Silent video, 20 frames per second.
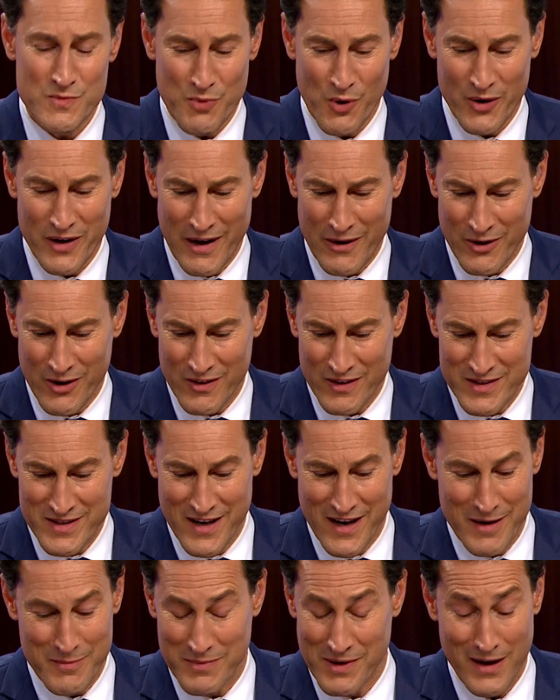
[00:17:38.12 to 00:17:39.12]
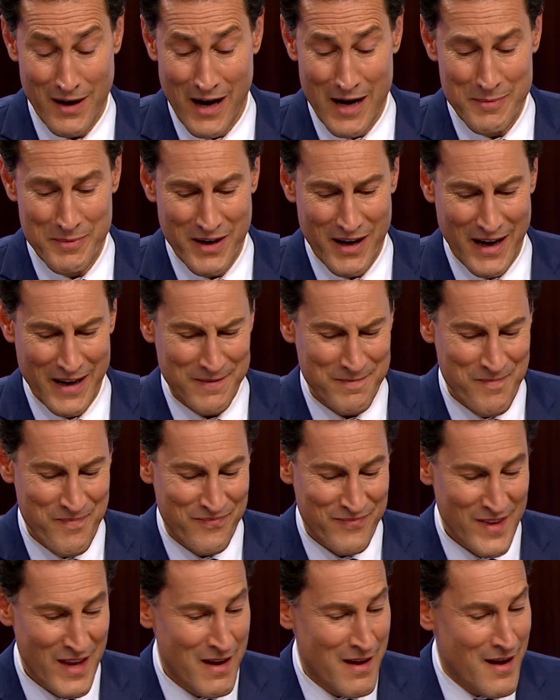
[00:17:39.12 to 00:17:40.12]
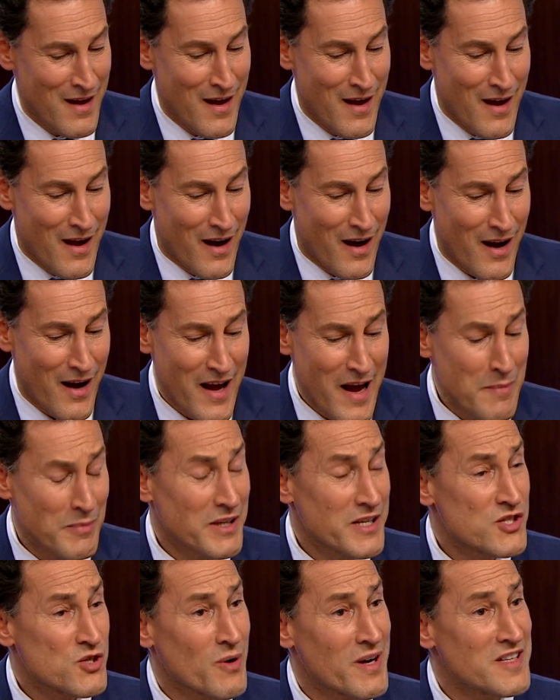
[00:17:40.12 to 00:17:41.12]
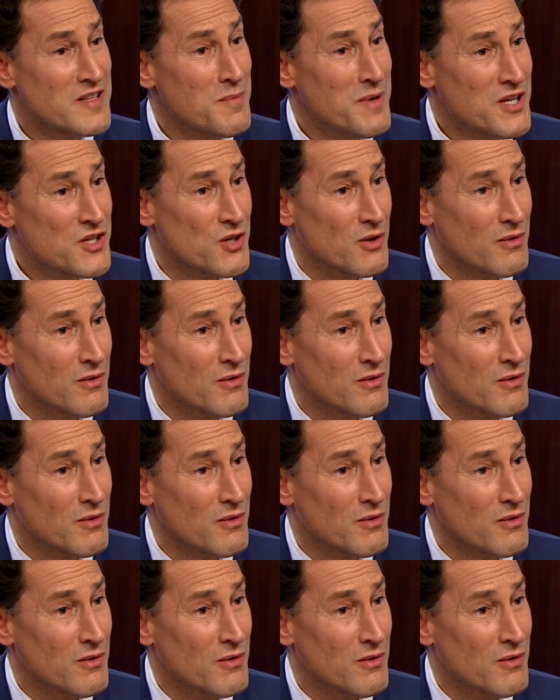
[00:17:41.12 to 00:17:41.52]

point out all the time, I'm not. Uh, Emily, it's great to meet